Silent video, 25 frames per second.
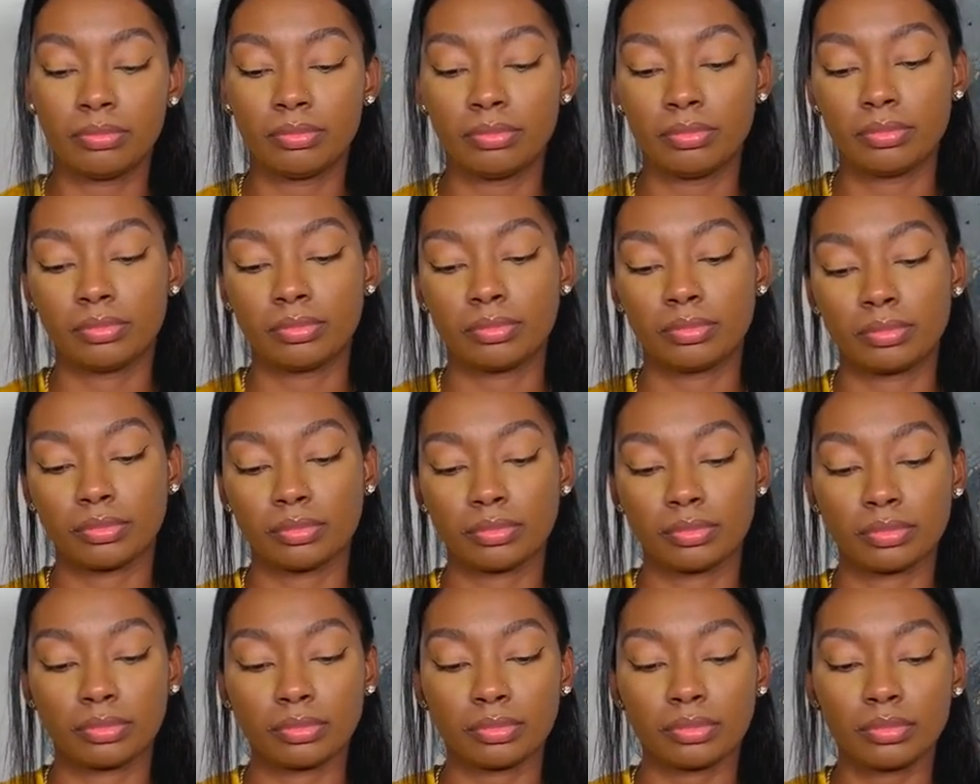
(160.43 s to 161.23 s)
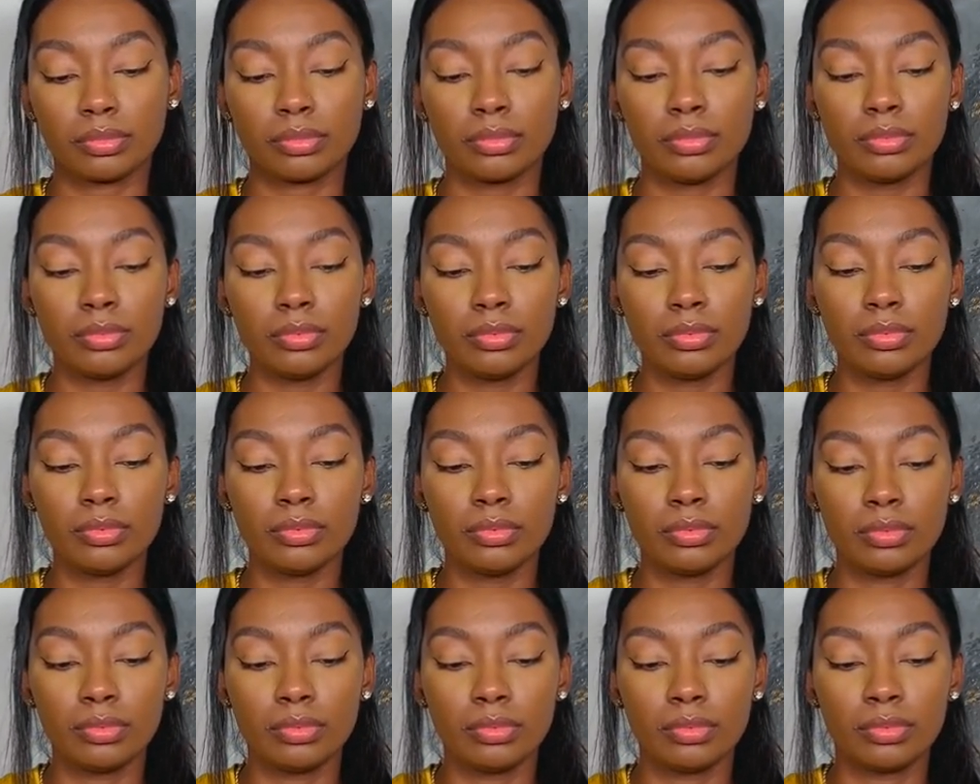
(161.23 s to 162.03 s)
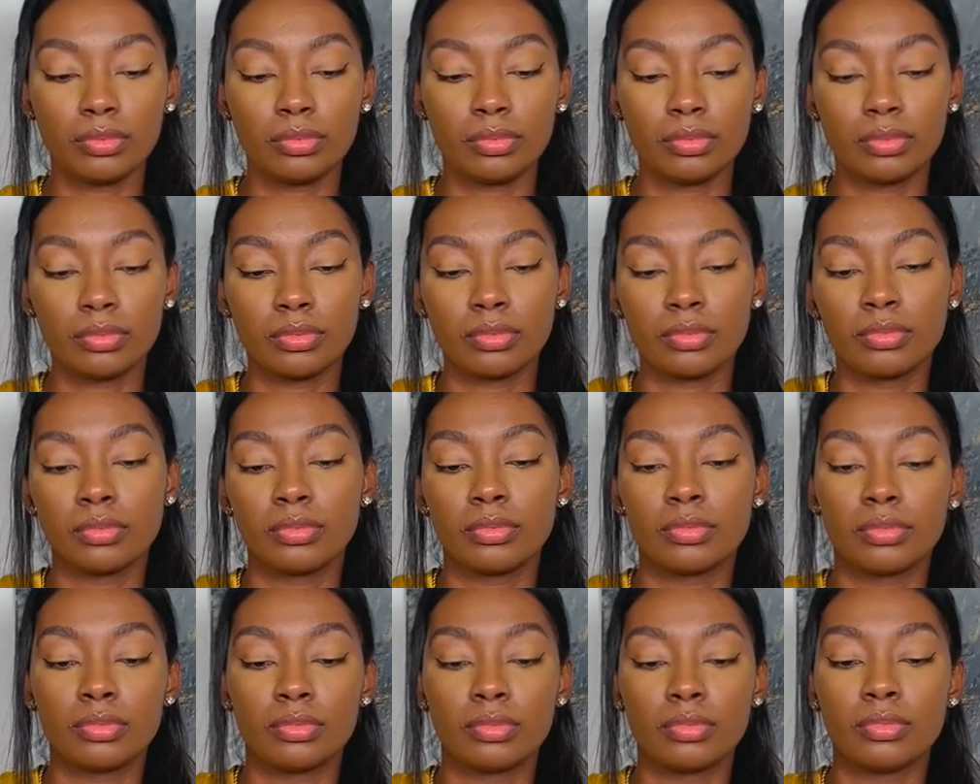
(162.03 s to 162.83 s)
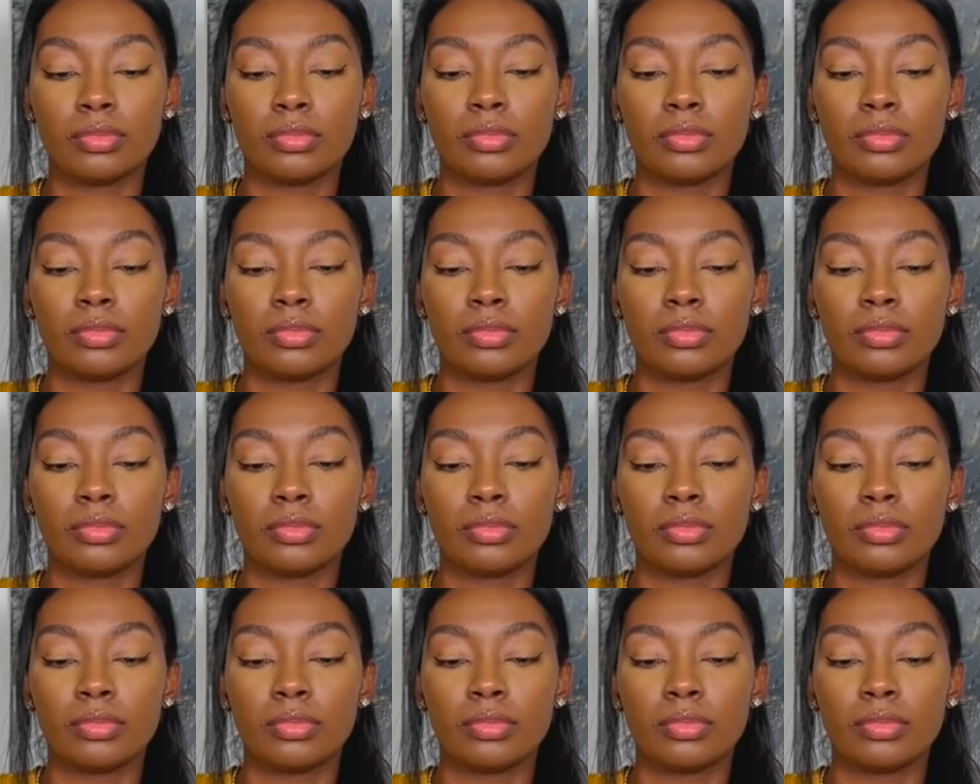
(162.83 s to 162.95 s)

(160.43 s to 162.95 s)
[no speech]